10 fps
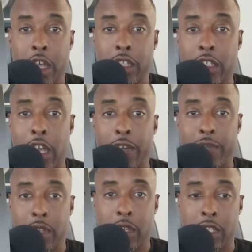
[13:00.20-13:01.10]

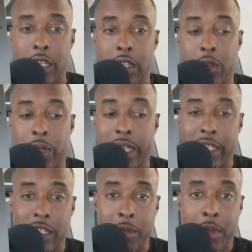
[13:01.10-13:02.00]
tough to either
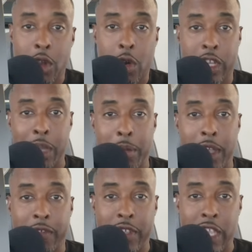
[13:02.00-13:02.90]
release them or keep them
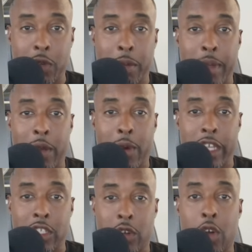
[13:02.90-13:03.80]
on the 53-man
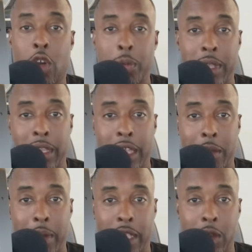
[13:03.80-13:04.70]
roster or hope that they
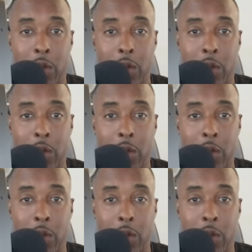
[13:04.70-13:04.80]
can make their